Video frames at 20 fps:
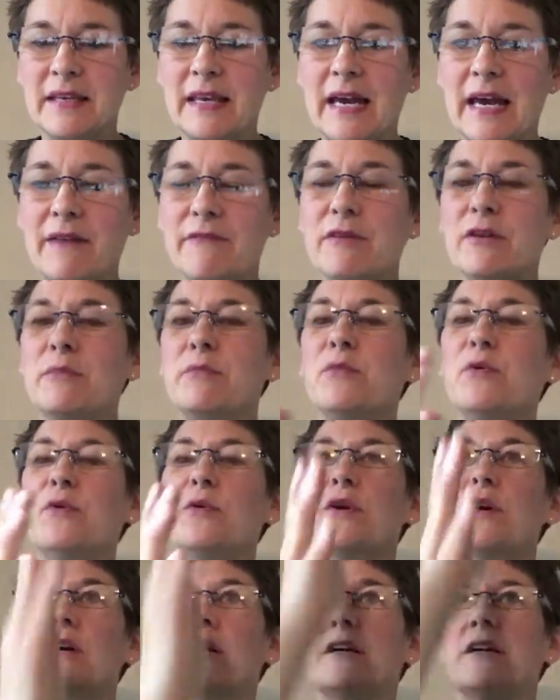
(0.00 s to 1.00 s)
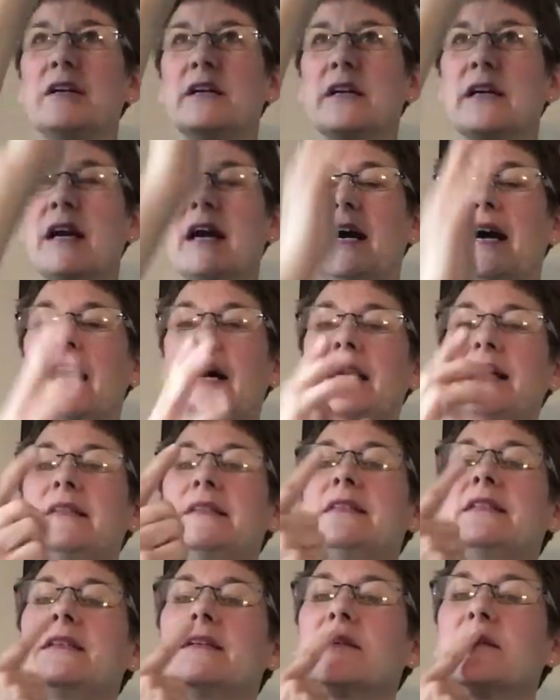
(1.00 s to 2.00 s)
Evermore
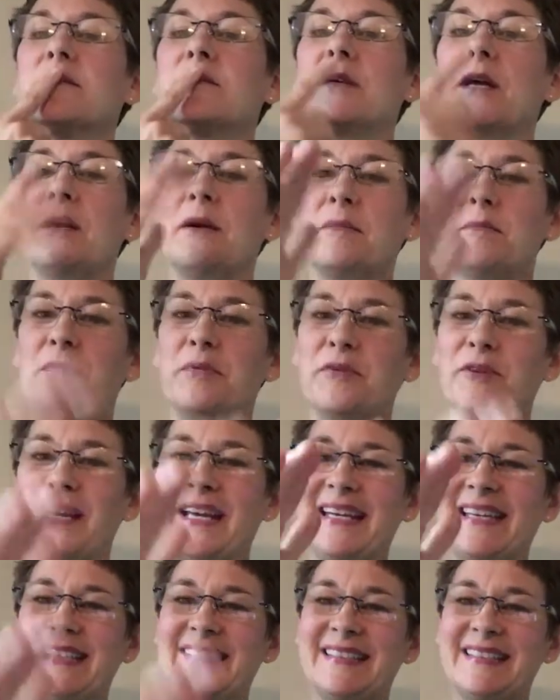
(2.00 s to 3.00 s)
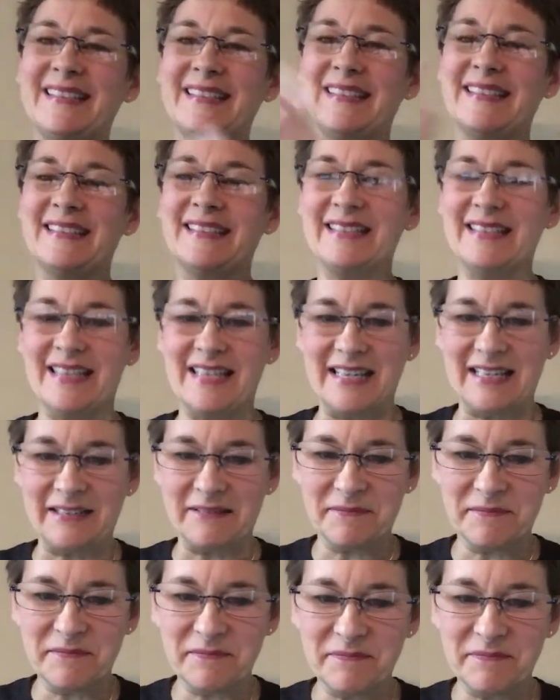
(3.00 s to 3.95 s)
God's praises sing.